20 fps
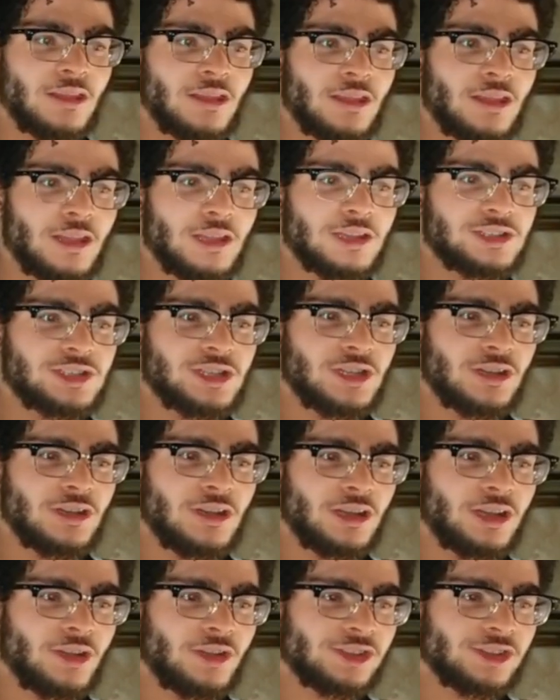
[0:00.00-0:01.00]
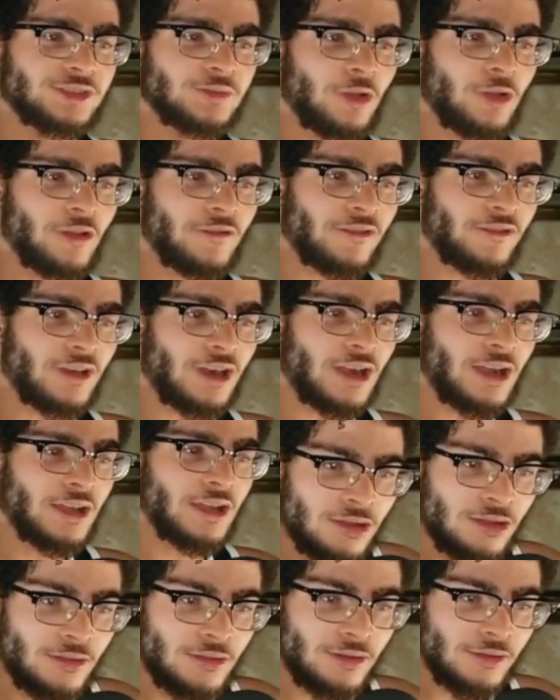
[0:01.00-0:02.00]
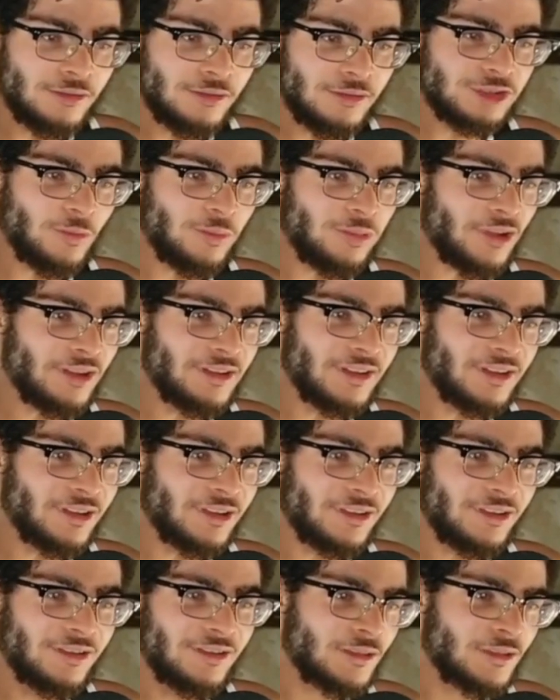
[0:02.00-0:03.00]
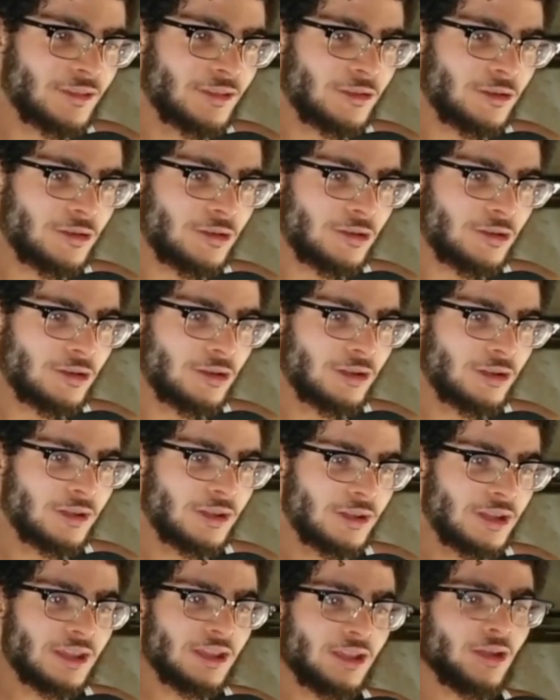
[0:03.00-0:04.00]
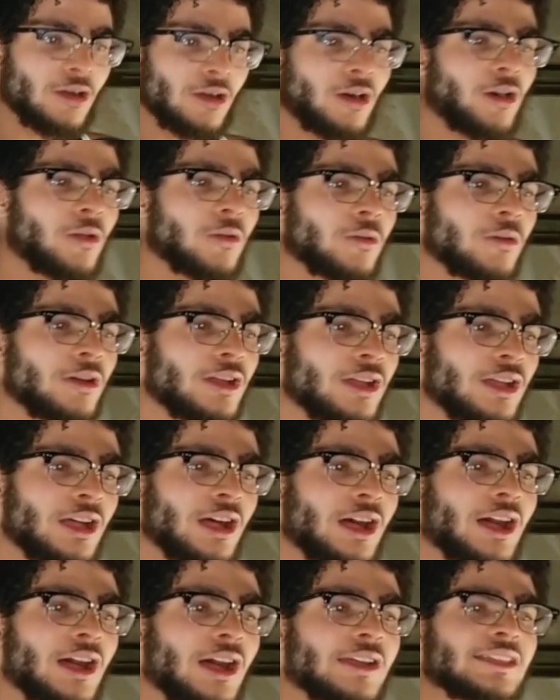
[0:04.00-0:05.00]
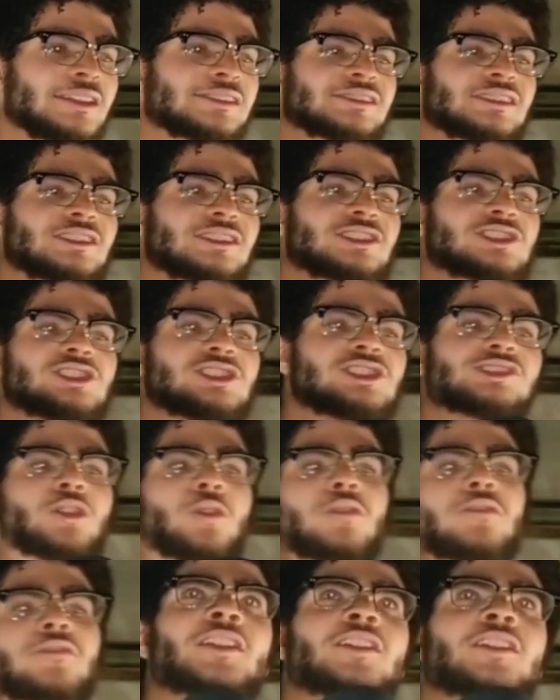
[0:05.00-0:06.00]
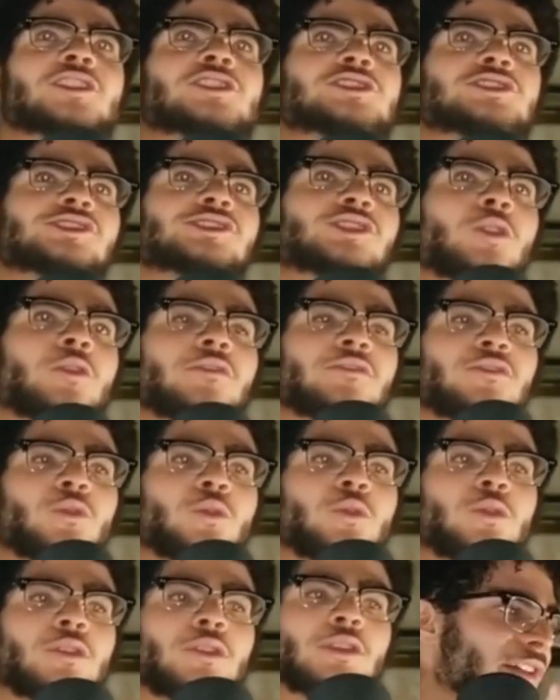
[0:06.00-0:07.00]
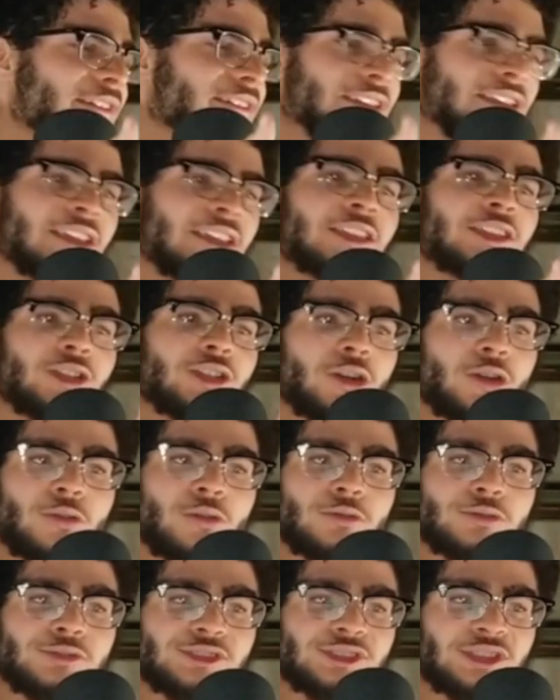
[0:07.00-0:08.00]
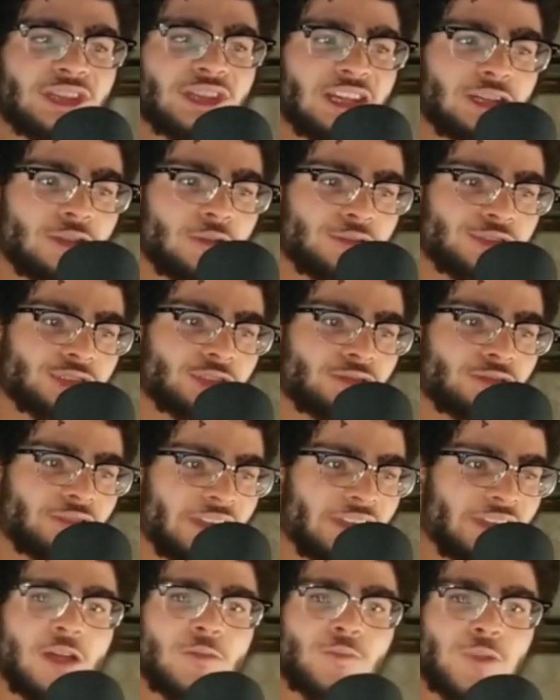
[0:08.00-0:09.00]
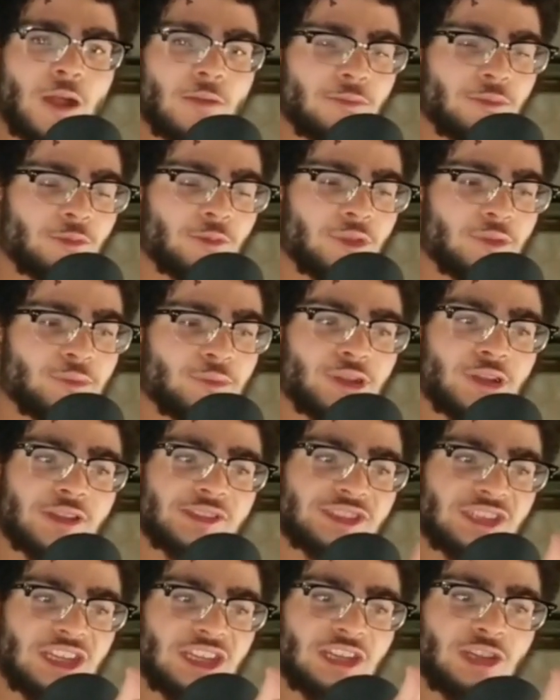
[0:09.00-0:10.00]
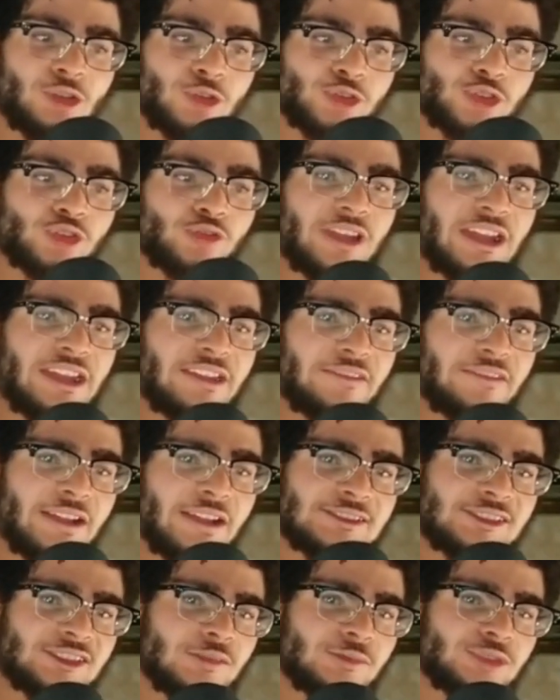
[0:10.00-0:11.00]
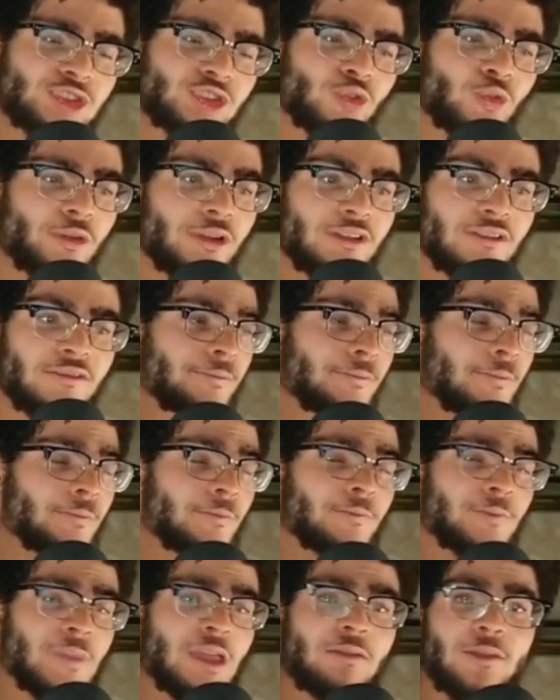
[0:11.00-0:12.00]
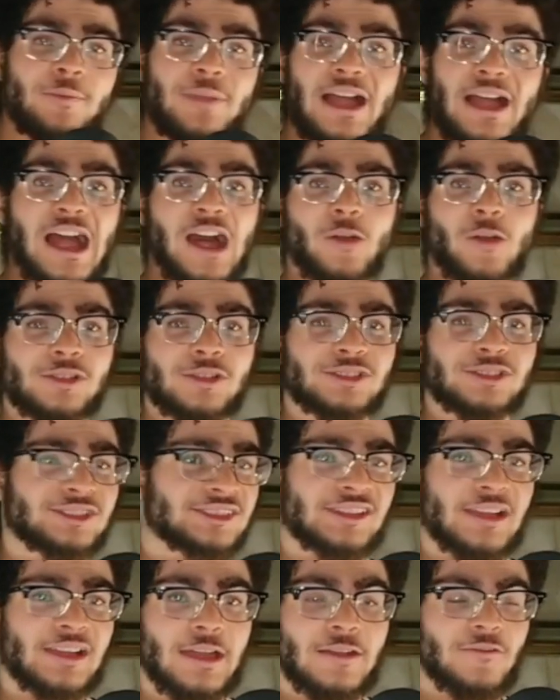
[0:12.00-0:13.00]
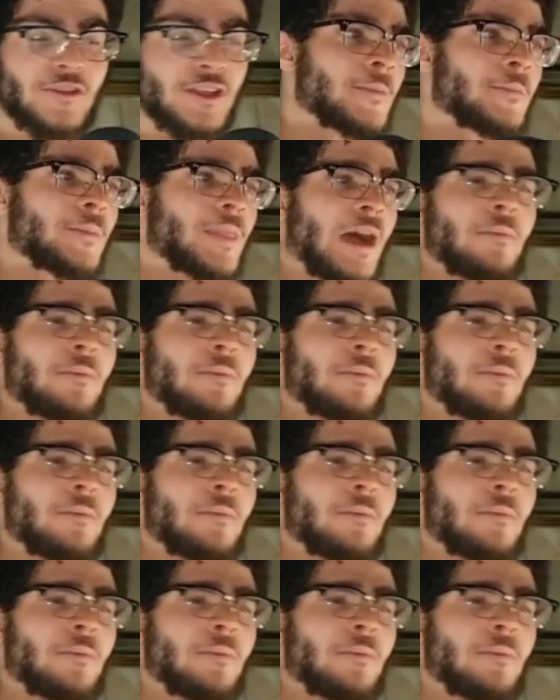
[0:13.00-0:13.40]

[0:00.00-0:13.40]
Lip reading: Is she another small fry? There's no blood there. Oh, I guess she's going for Kikyo's grave, probably because Kikyo's grave has some sort of maybe powers inside of it.